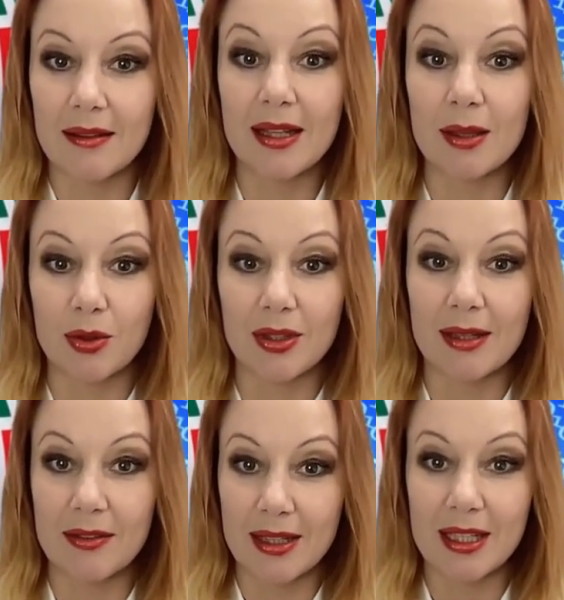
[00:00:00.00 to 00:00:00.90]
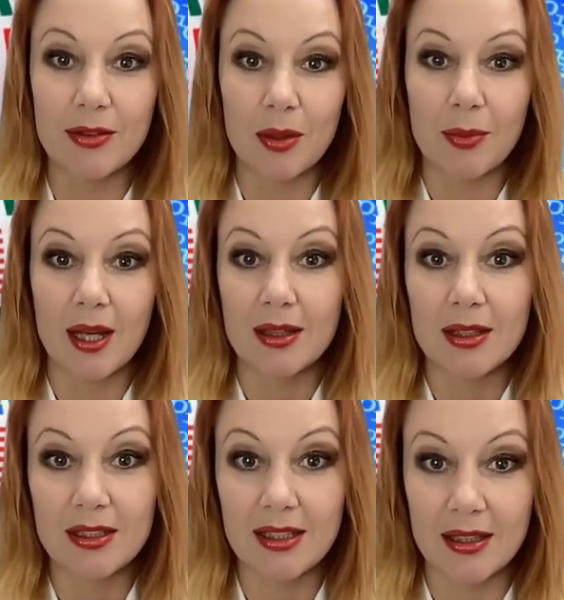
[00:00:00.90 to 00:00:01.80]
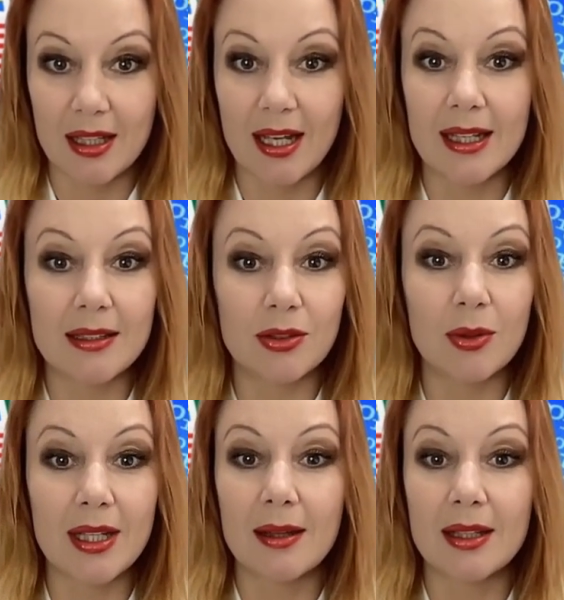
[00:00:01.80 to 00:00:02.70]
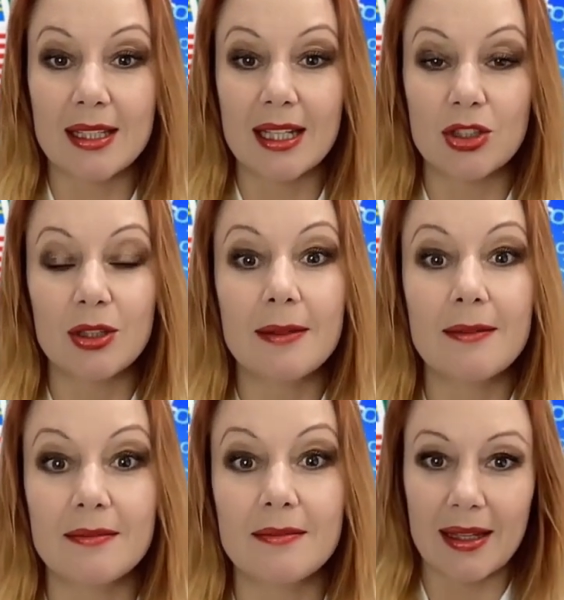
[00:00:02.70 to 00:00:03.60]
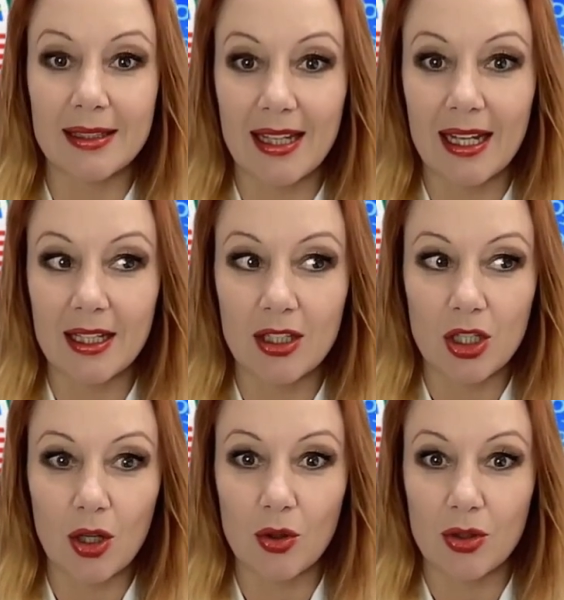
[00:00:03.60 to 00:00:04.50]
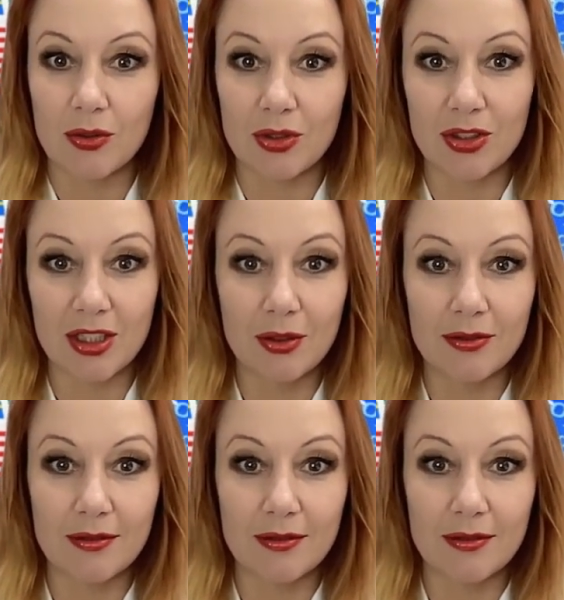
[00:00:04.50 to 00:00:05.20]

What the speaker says: It will never leave your partners and clients without attention. It's like a clone of yourself.